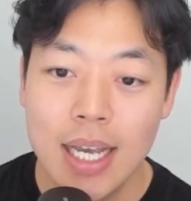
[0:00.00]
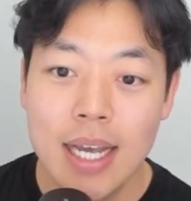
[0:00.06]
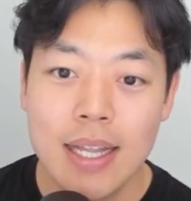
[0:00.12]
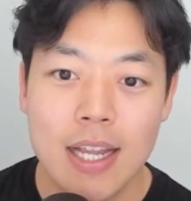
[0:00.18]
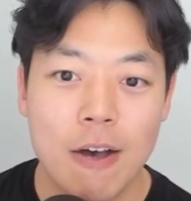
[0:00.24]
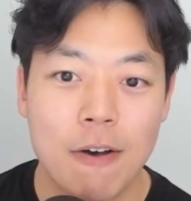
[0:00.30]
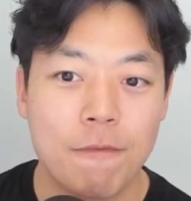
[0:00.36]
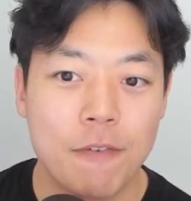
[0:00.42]

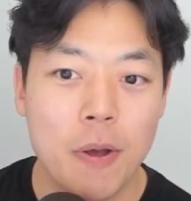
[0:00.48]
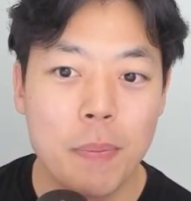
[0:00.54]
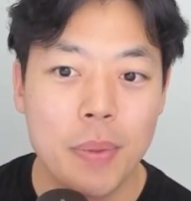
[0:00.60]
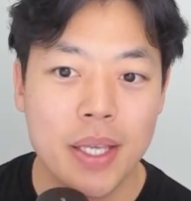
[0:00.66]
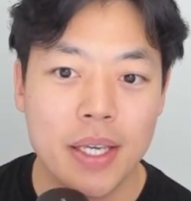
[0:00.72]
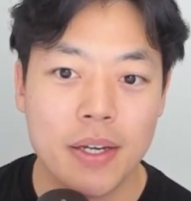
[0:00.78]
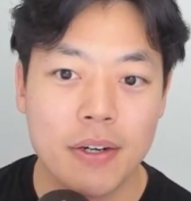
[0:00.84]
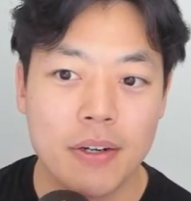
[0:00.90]
Now from
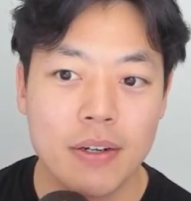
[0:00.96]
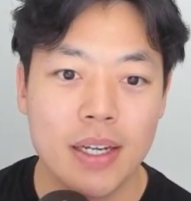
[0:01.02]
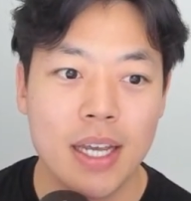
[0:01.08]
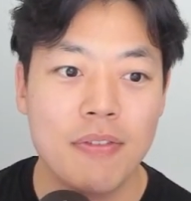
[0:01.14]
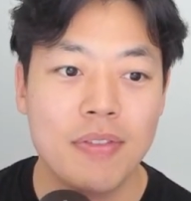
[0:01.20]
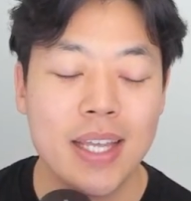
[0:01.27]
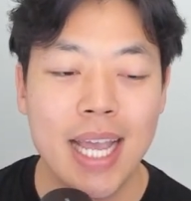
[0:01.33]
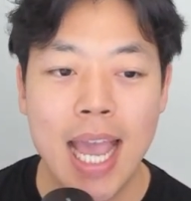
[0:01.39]
here,
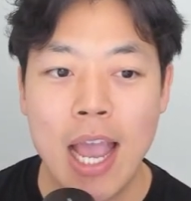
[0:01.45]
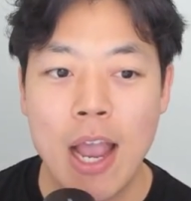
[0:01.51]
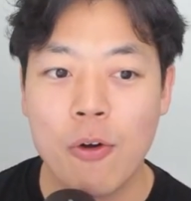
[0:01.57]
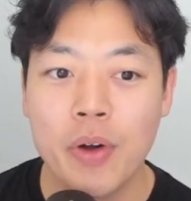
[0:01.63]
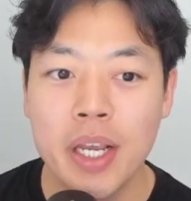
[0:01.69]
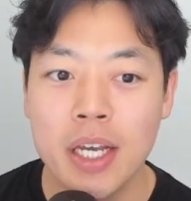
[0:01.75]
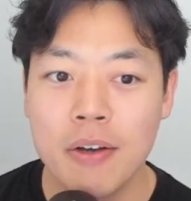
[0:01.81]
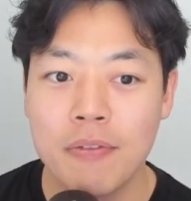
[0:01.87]
if the
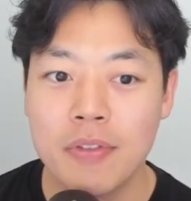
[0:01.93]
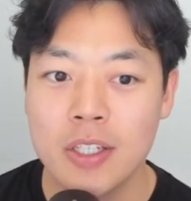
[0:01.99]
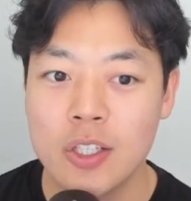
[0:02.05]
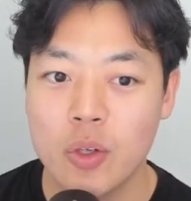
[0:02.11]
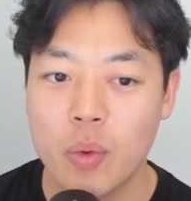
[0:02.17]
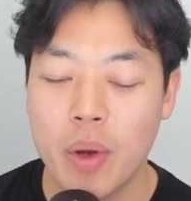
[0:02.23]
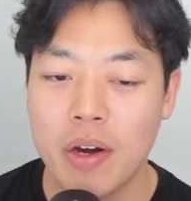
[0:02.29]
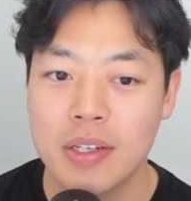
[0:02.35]
area of the
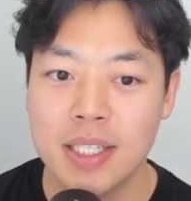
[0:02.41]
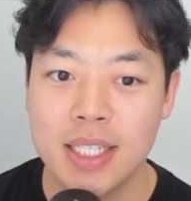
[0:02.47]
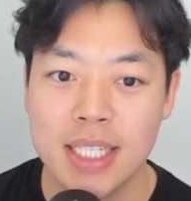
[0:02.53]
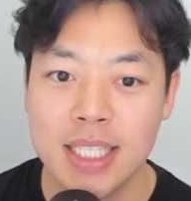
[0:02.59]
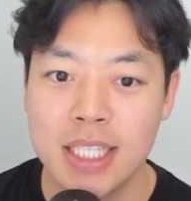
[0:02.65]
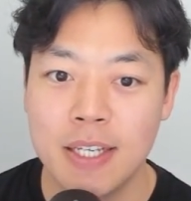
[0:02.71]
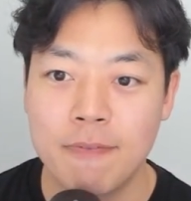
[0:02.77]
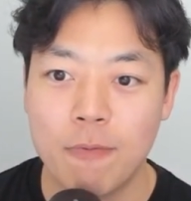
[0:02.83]
square is
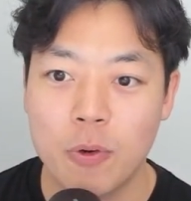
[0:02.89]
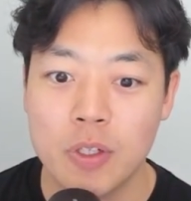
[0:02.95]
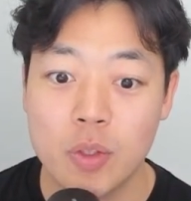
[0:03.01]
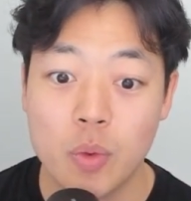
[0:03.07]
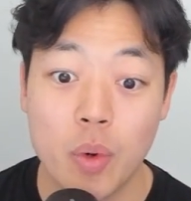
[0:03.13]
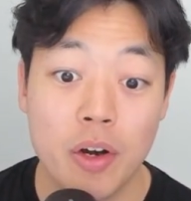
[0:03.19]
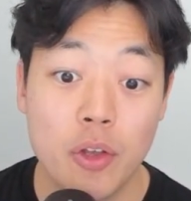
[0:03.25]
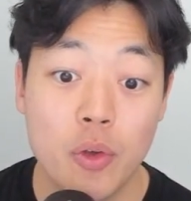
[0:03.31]
64
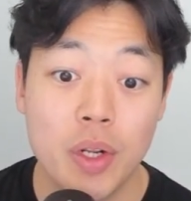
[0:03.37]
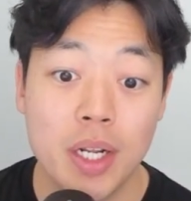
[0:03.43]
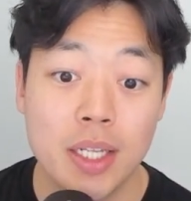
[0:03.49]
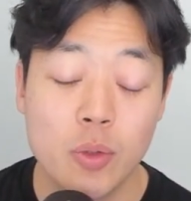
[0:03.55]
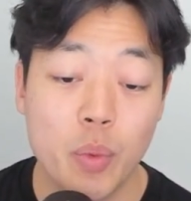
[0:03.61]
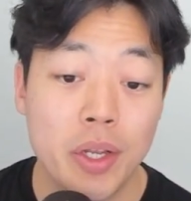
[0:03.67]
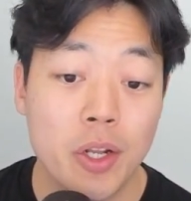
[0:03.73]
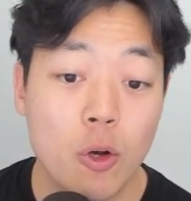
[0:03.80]
square
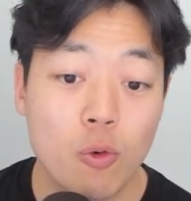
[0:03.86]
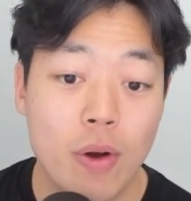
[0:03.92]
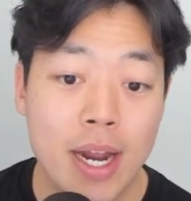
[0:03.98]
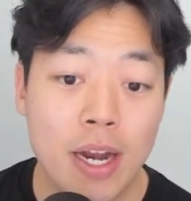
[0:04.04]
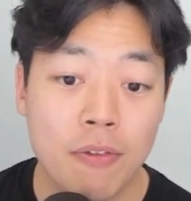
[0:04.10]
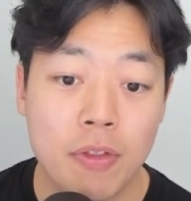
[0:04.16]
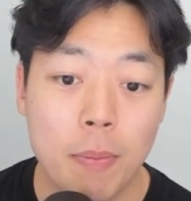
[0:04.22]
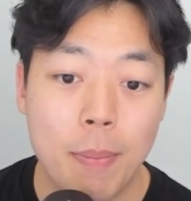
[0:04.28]
units, we know right
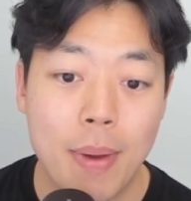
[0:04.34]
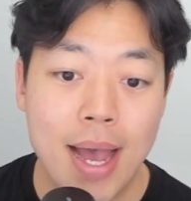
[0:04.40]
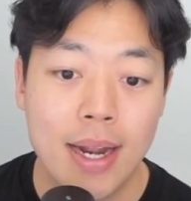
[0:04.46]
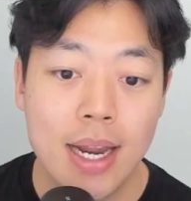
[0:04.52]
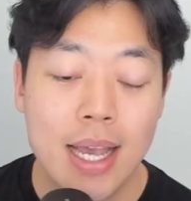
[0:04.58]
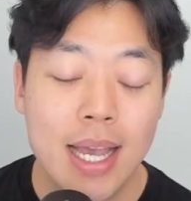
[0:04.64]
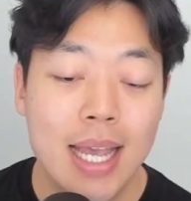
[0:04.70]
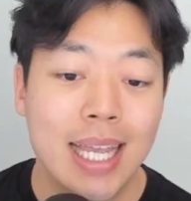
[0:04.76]
off the bat,
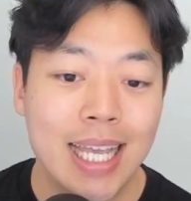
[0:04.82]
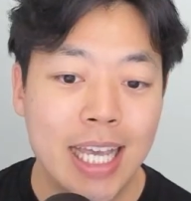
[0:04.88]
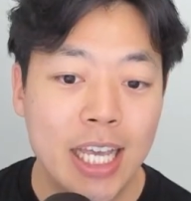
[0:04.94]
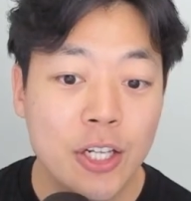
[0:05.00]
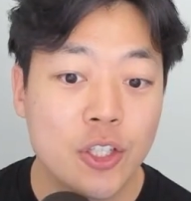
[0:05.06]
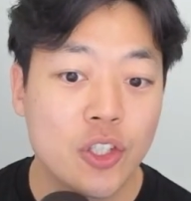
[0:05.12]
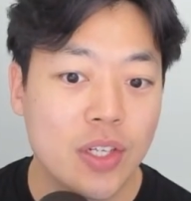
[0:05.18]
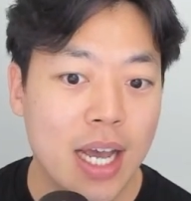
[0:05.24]

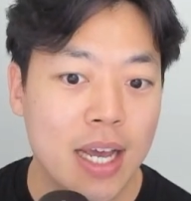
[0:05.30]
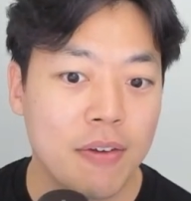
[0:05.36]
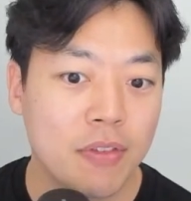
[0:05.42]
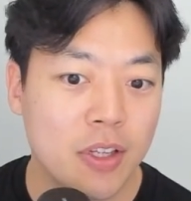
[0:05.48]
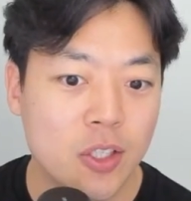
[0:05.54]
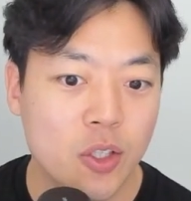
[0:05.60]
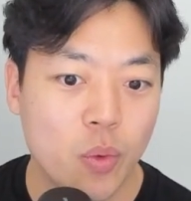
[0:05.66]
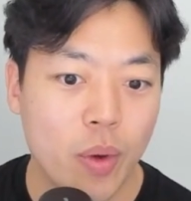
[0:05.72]
each side of
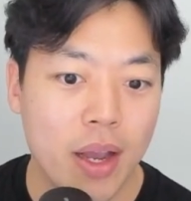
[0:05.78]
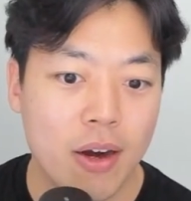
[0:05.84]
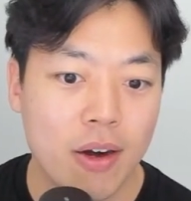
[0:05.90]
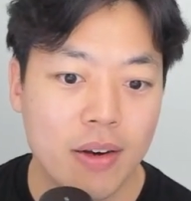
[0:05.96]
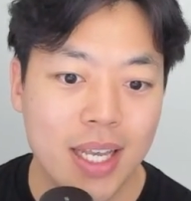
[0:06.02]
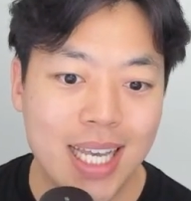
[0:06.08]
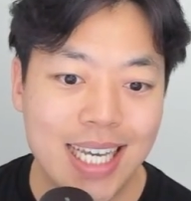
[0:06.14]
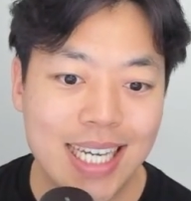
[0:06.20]
the
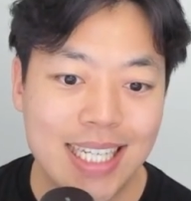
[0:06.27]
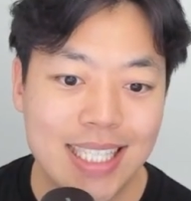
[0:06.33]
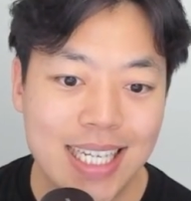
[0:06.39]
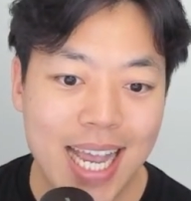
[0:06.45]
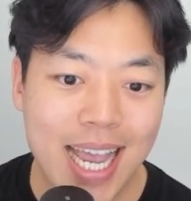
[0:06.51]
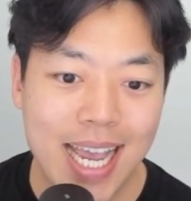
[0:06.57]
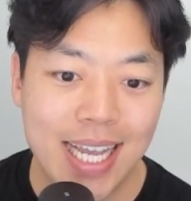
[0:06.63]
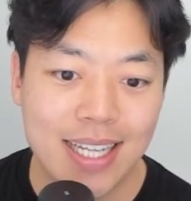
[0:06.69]
square is
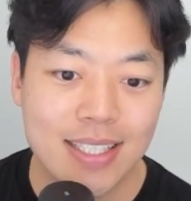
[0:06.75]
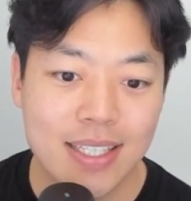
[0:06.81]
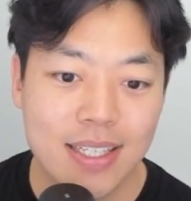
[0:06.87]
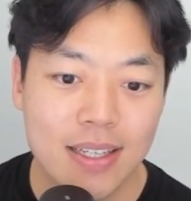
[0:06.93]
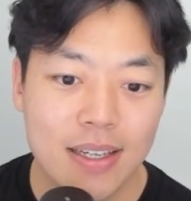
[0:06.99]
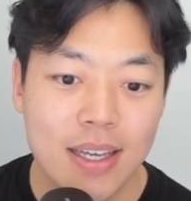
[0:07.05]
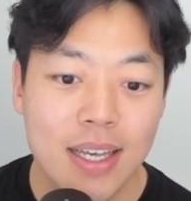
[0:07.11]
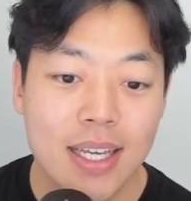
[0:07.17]
8,
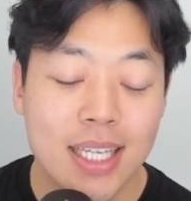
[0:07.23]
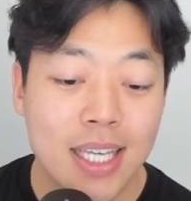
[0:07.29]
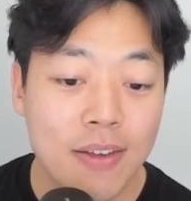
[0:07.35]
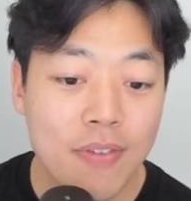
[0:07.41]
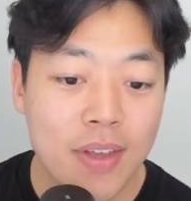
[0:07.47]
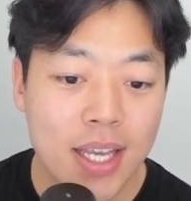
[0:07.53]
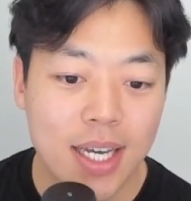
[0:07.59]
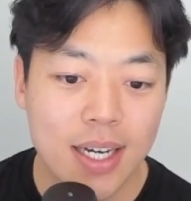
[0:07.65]

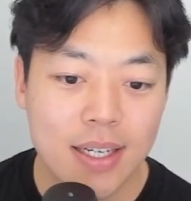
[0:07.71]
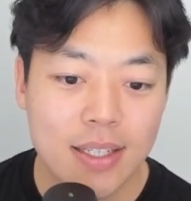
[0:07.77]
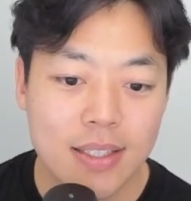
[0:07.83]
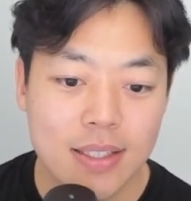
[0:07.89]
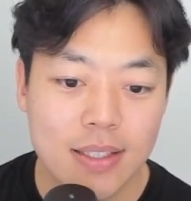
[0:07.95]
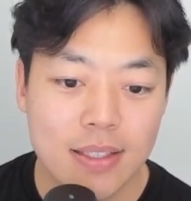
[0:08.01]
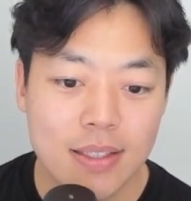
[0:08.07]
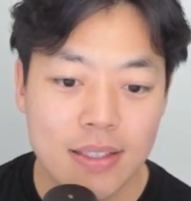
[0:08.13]
giving
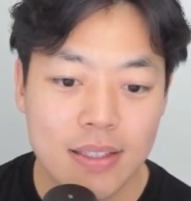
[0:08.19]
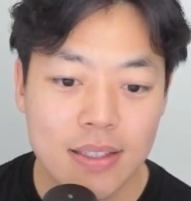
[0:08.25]
us